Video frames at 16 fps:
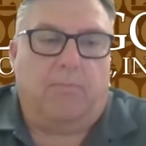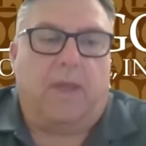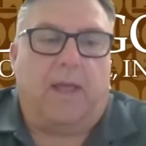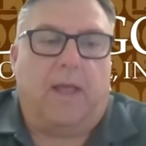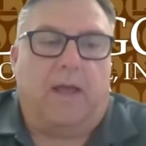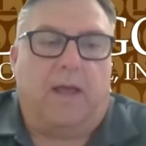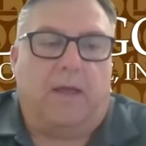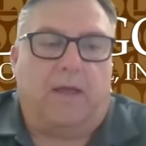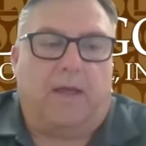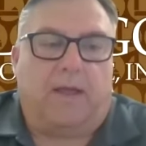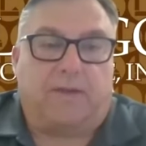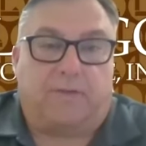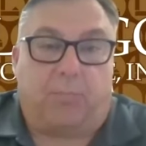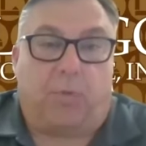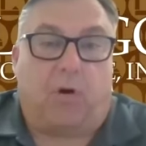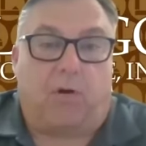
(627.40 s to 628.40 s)

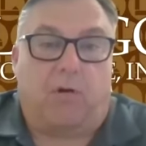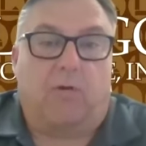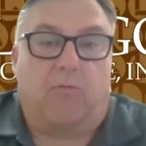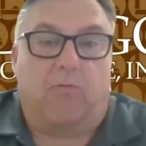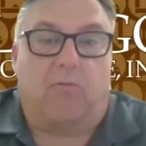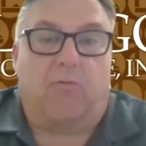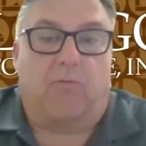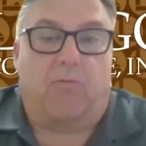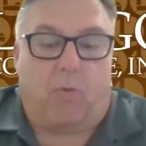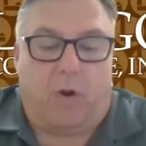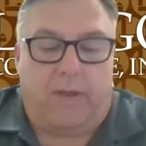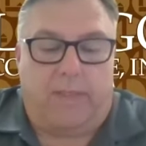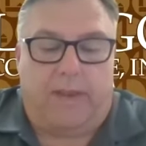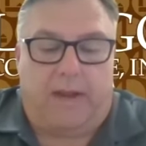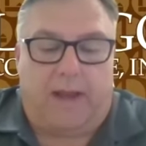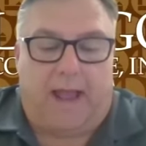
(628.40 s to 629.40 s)
as part of one
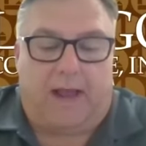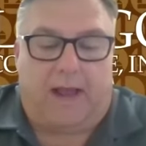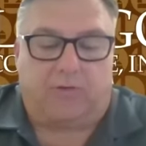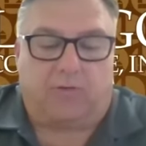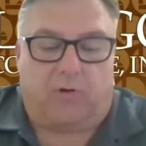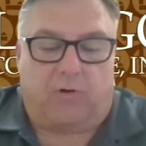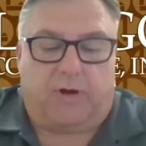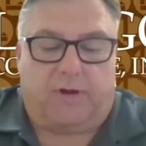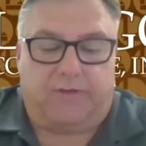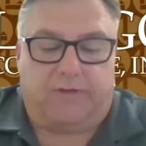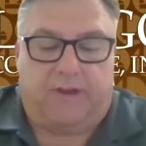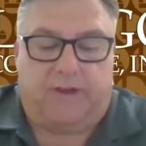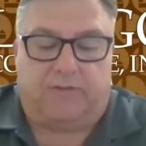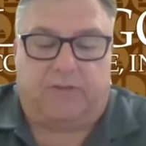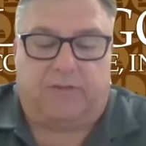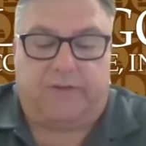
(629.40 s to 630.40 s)
of the national
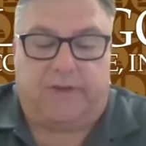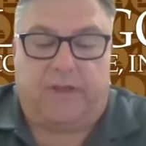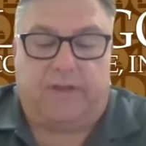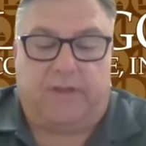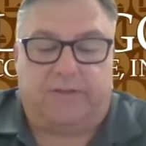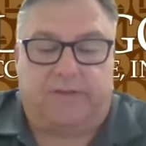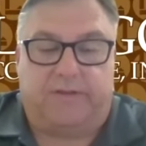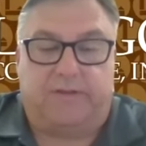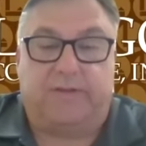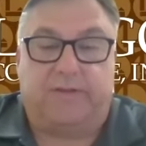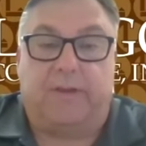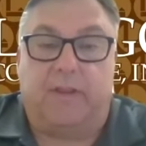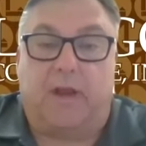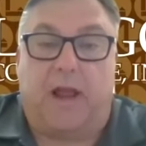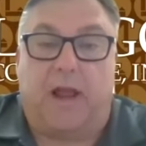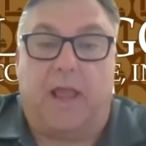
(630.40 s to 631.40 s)
organizations, ASCC,
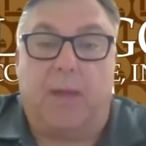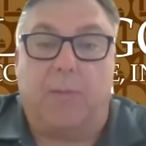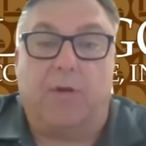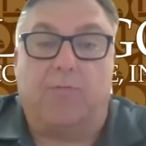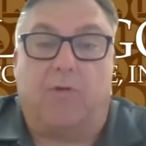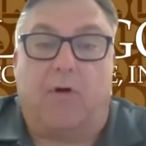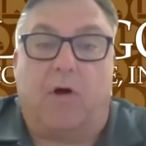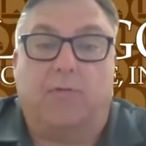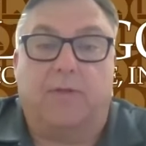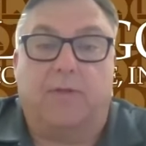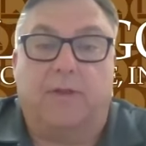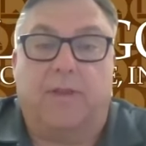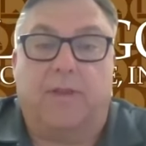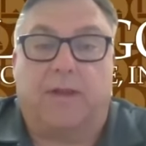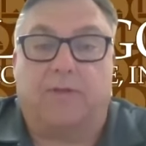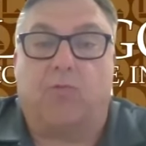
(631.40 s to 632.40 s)
that I am involved
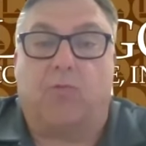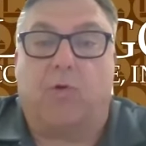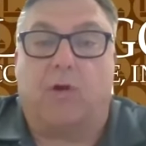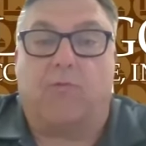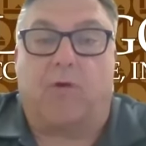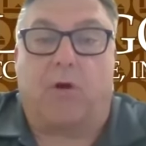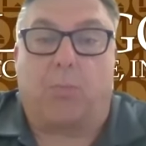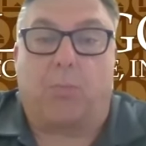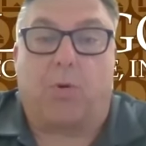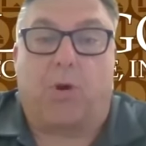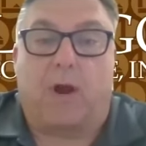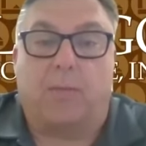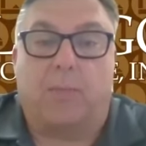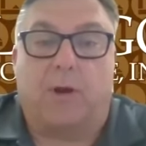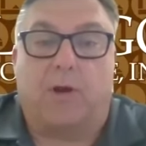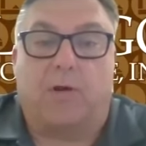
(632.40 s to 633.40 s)
in, that's one of our
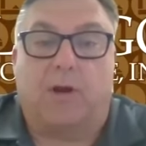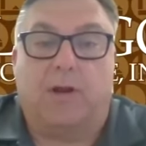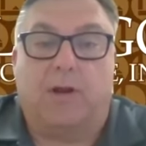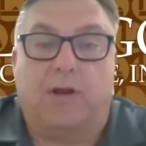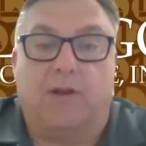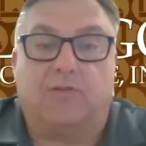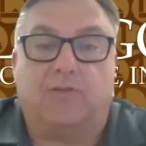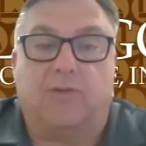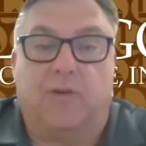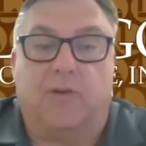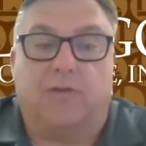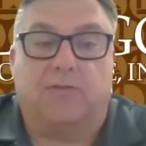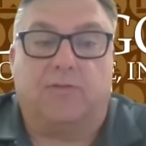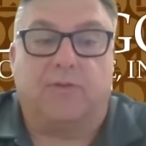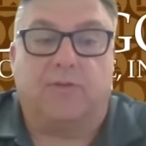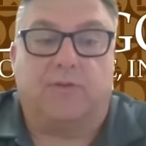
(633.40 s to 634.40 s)
primary
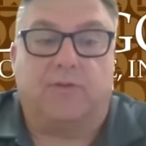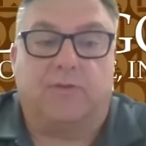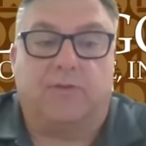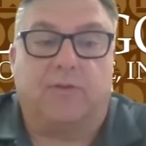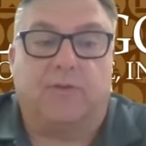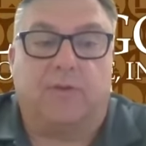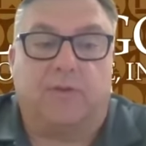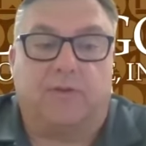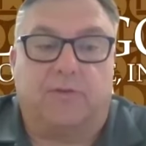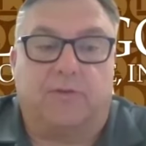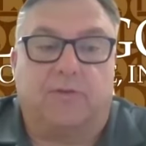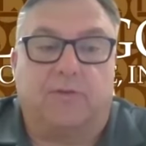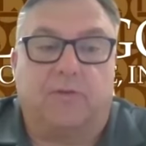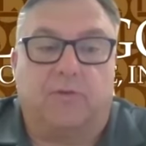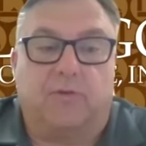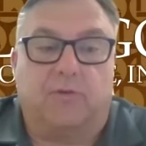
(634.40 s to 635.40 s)
initiatives is
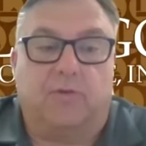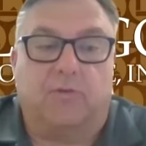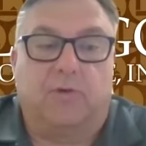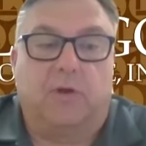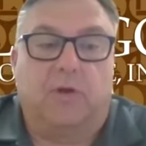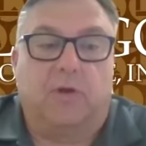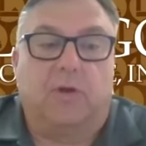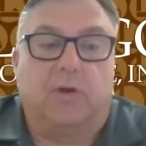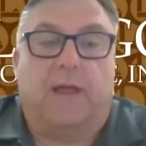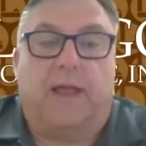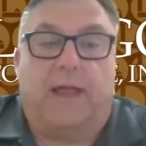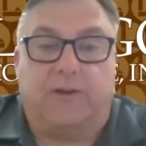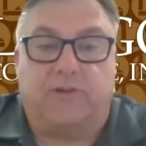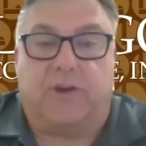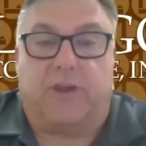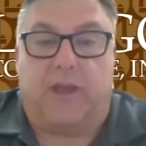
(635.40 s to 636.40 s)
to
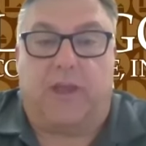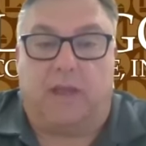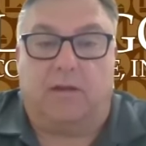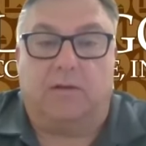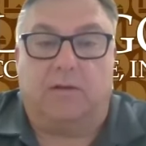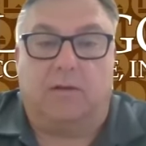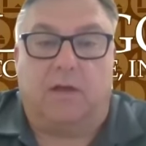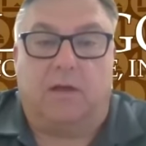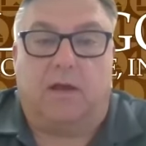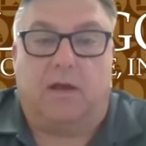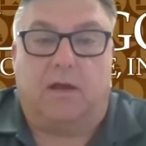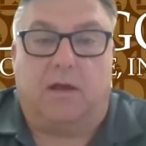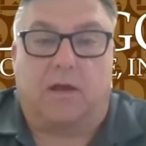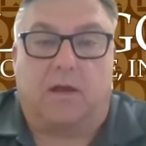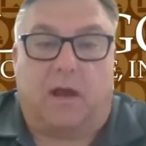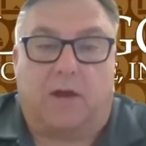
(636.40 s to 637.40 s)
educate
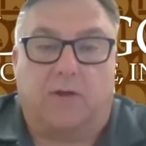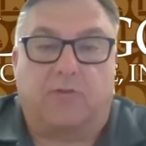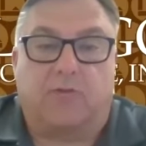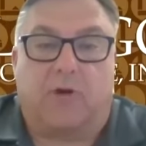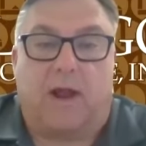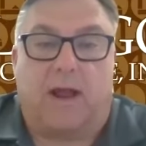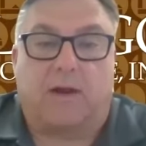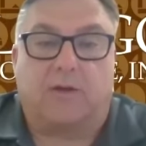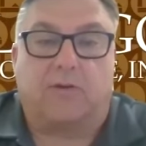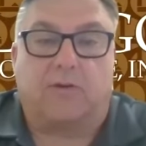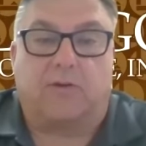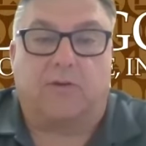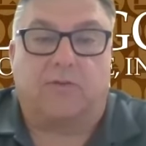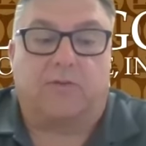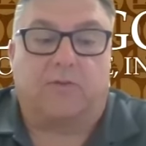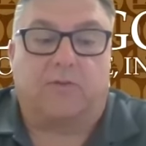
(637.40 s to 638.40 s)

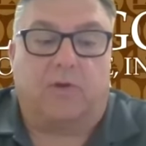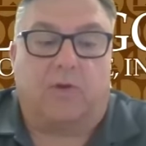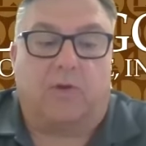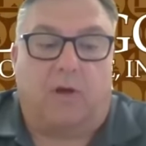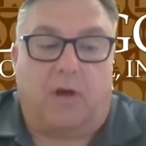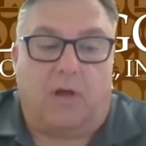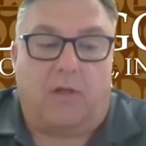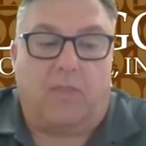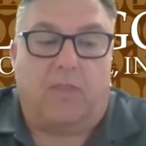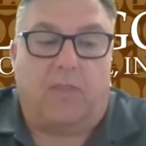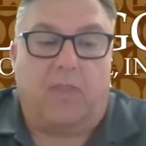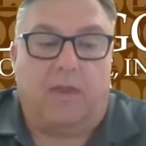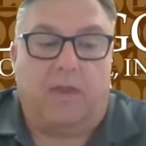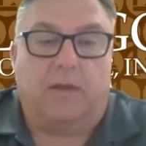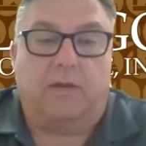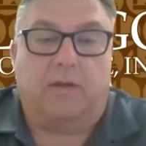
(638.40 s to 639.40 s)
contractors on
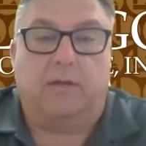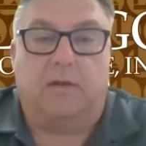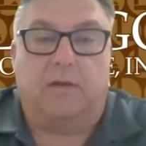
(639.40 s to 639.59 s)
the